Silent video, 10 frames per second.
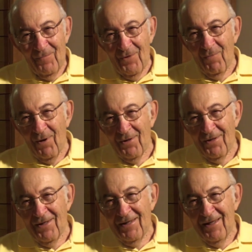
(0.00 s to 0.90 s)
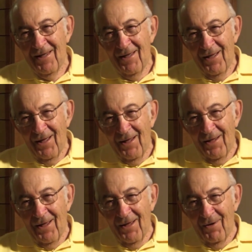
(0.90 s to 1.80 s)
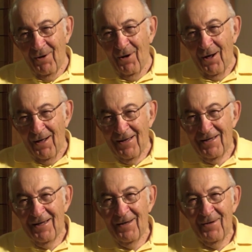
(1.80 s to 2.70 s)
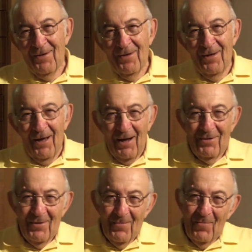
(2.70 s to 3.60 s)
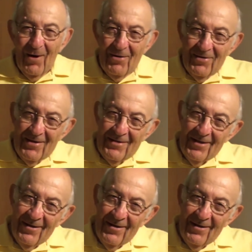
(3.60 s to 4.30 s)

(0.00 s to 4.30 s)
Yeah, wasn't it? Huh? Was it?